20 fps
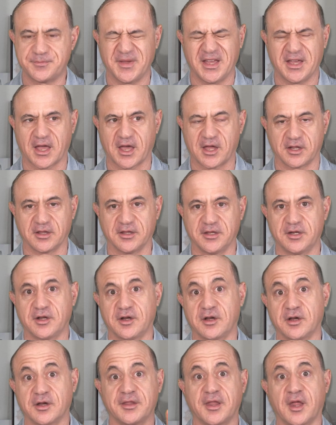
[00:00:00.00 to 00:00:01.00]
being
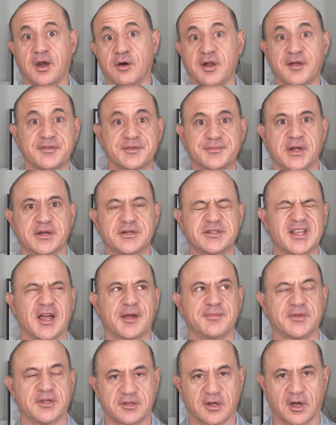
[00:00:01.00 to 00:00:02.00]
analytical and they don't have as much
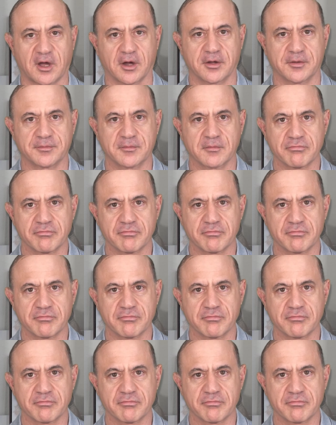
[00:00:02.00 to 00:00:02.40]
time to talk.